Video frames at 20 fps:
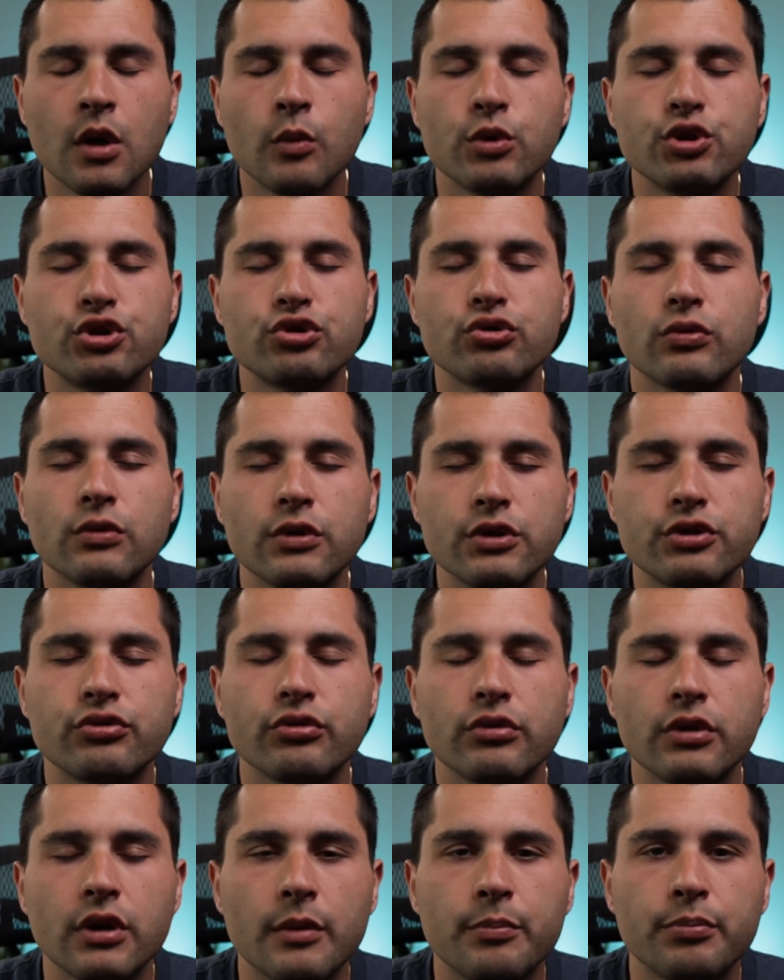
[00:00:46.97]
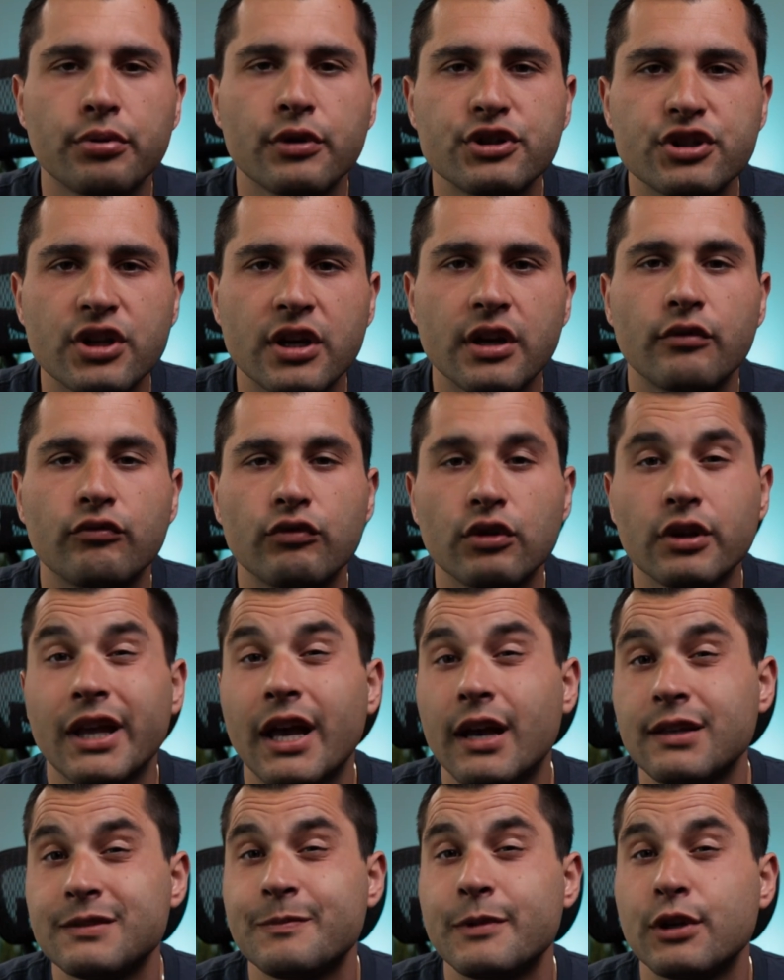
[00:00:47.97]
Would truly appreciate it. It really
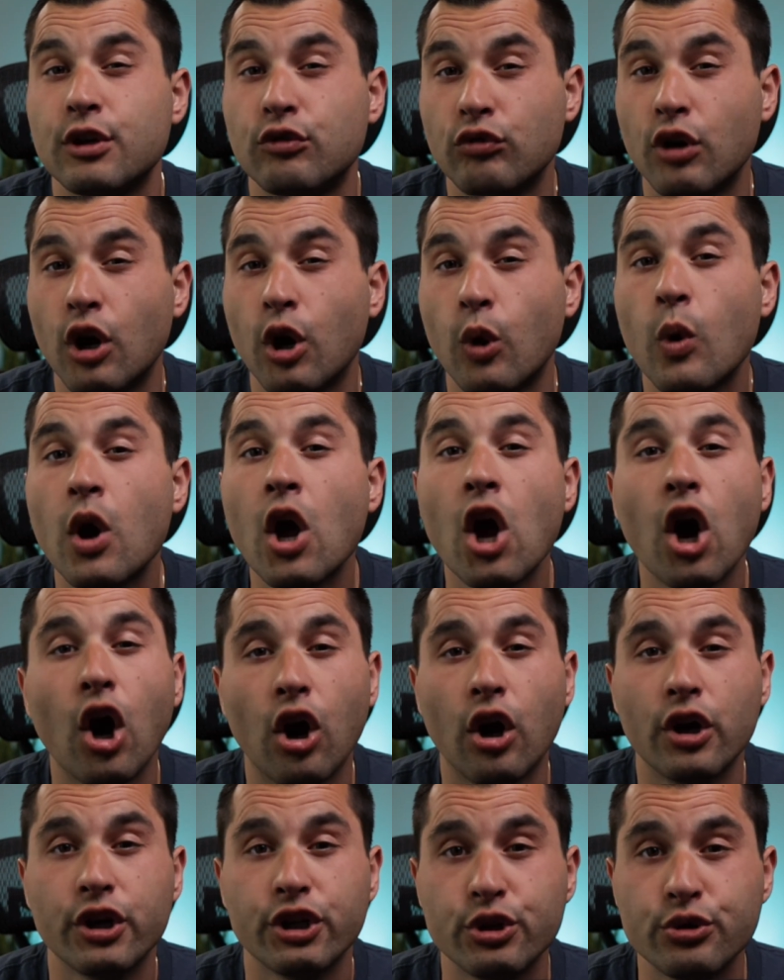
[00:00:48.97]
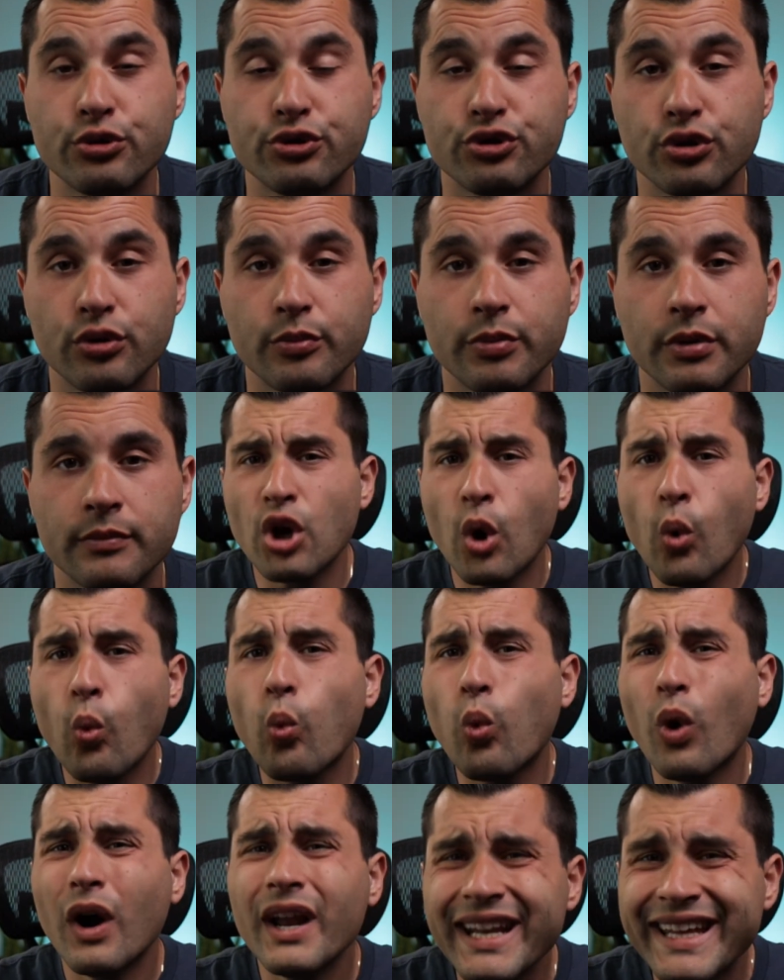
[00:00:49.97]
helps me grow on YouTube. So
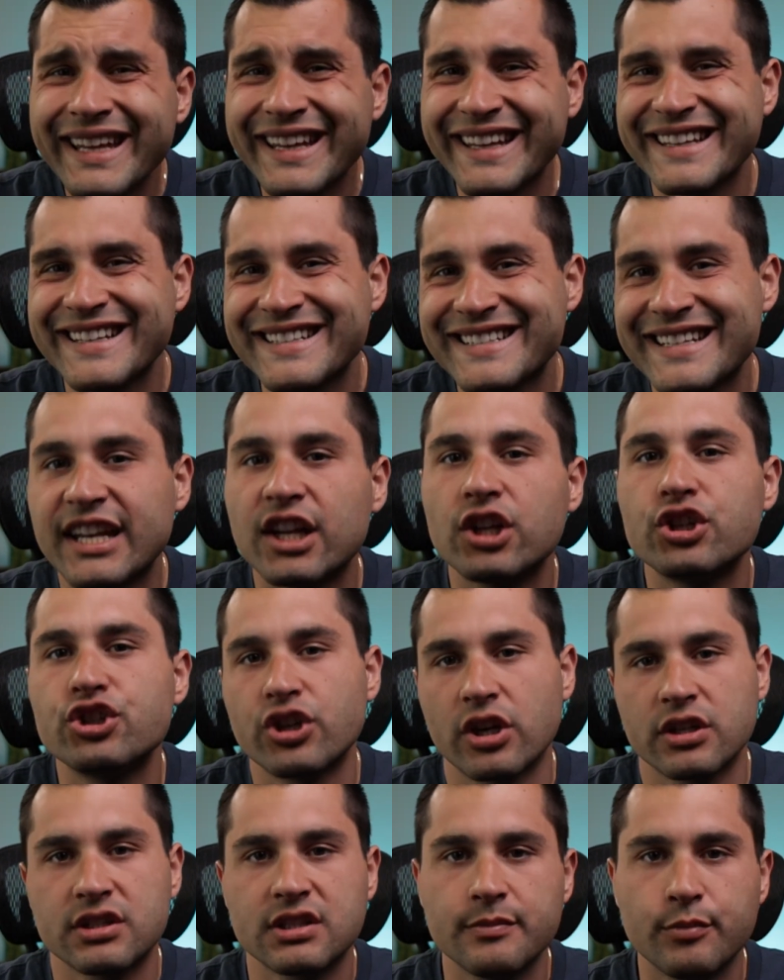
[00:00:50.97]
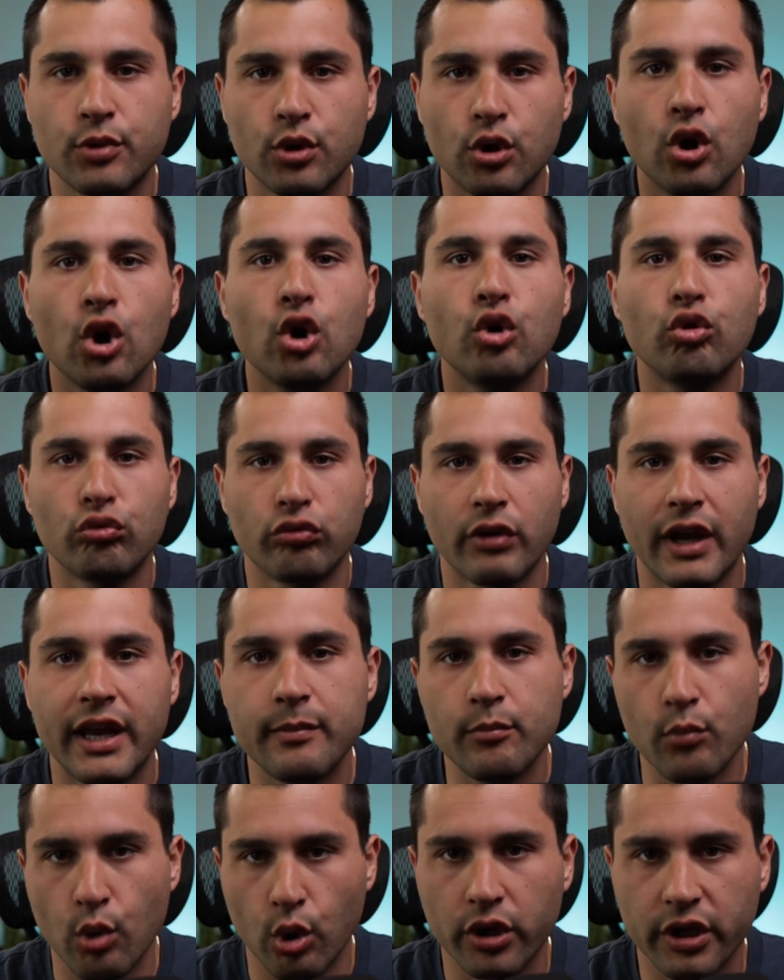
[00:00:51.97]
what is an adjustable
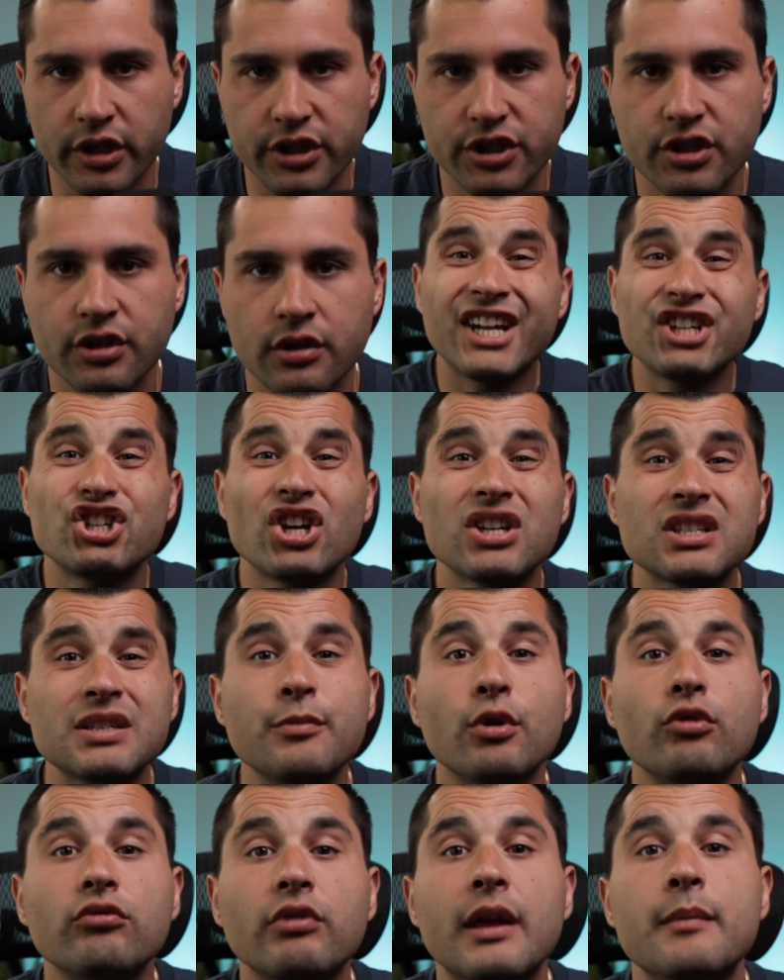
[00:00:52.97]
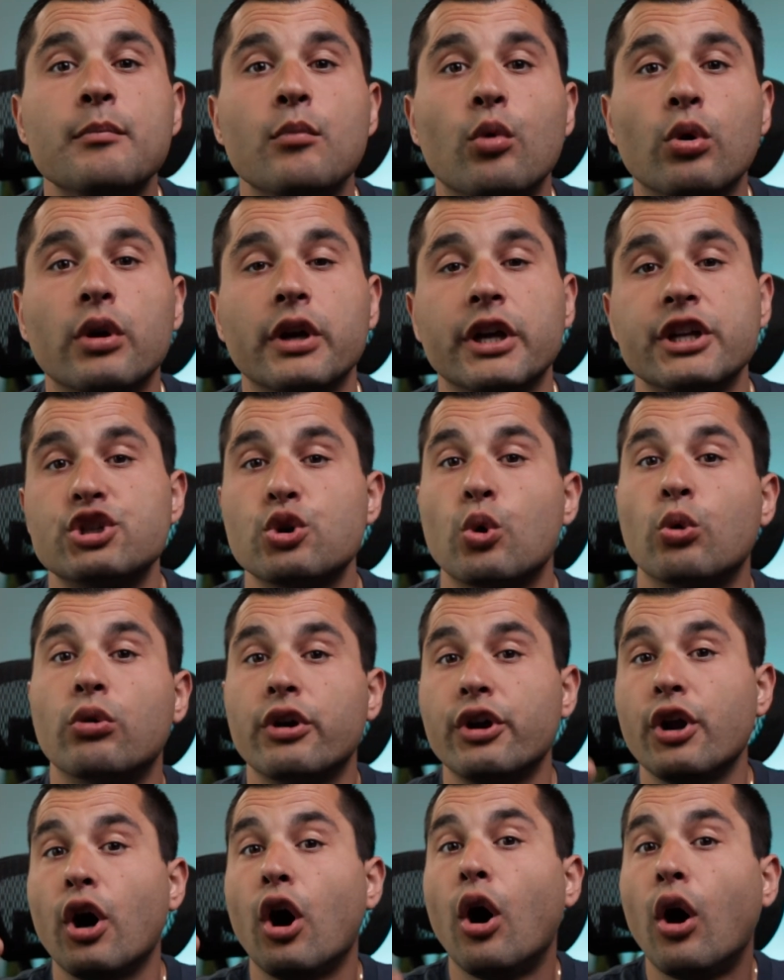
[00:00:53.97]
rate mortgage? An adjustable rate mortgage,
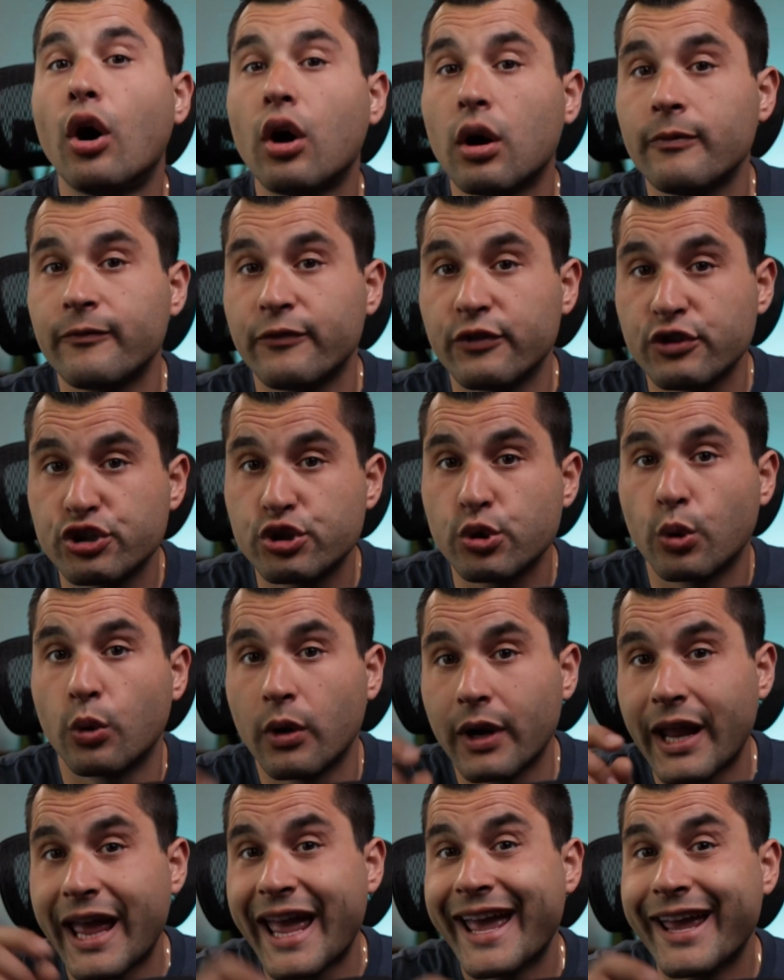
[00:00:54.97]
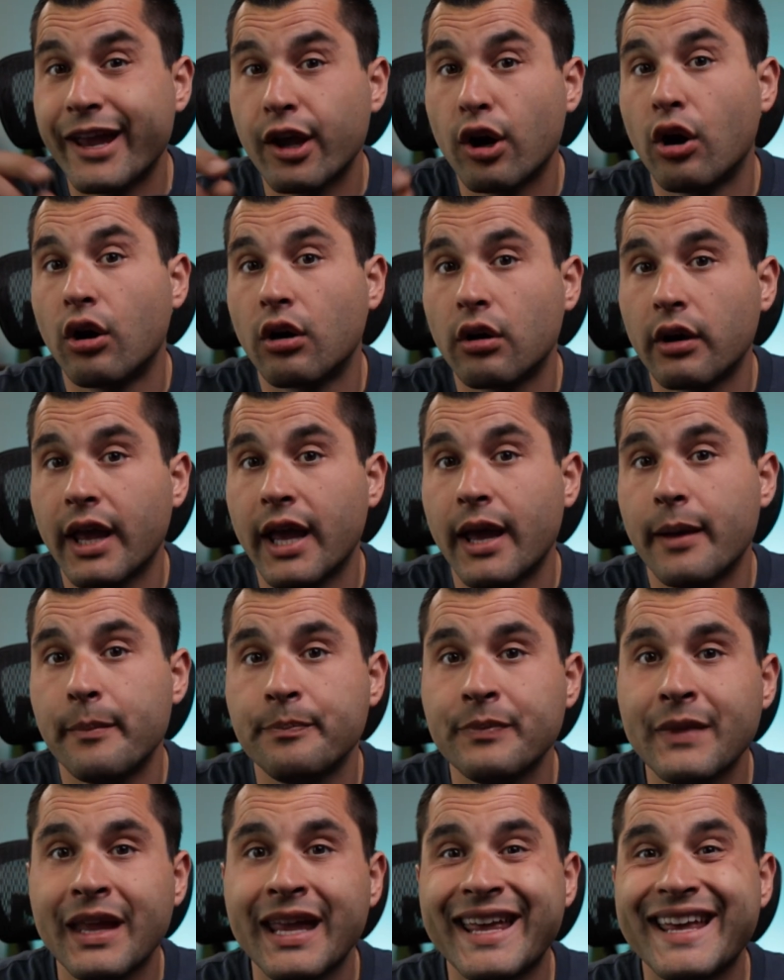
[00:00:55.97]
or an ARM for short,
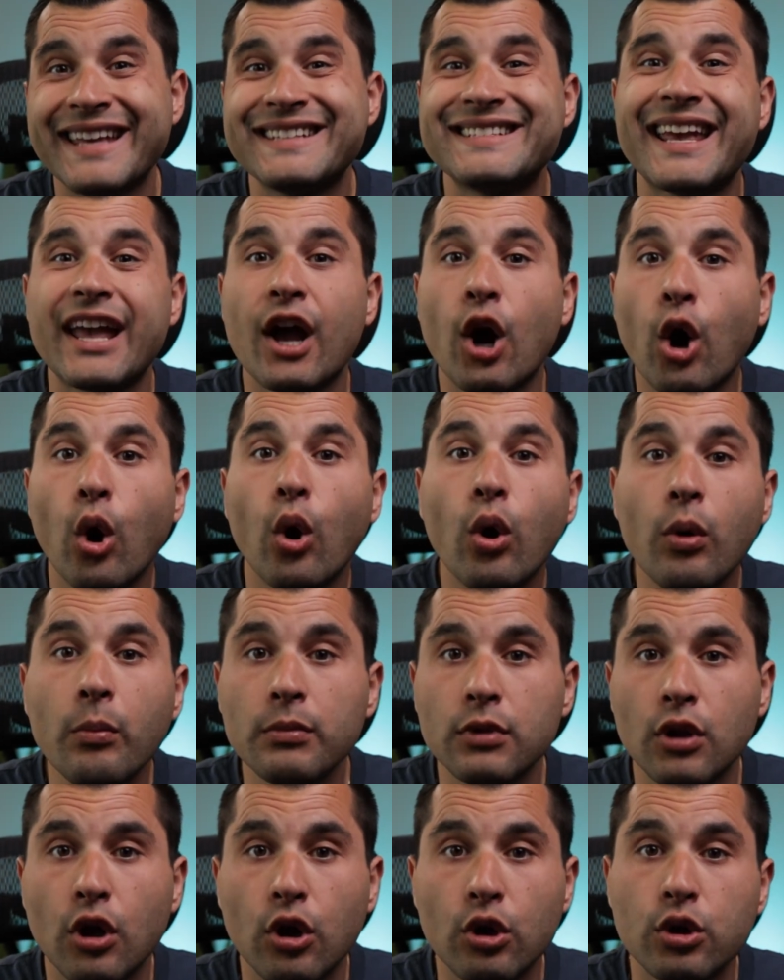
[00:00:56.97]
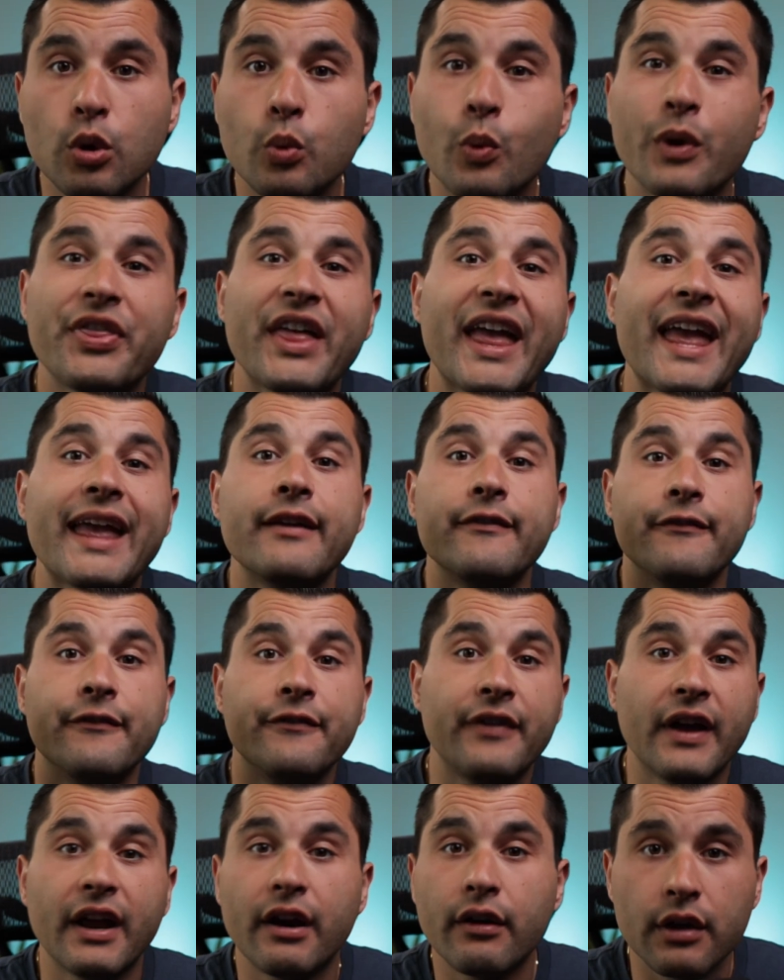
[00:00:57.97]
ARM, is a home loan with a
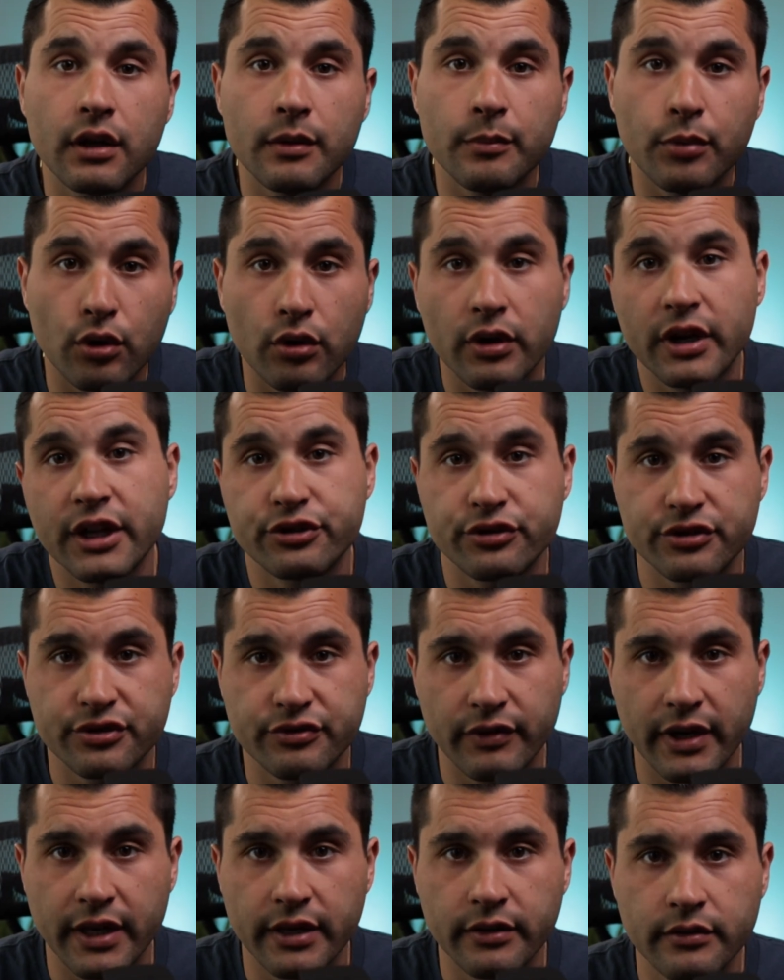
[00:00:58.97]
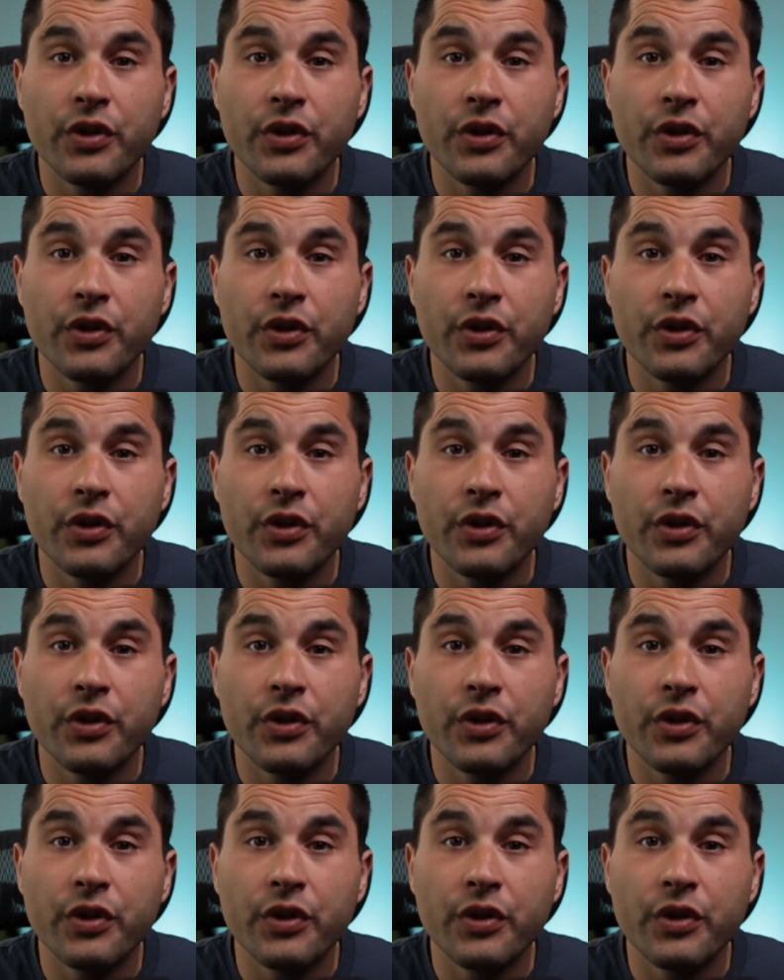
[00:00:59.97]
variable interest rate.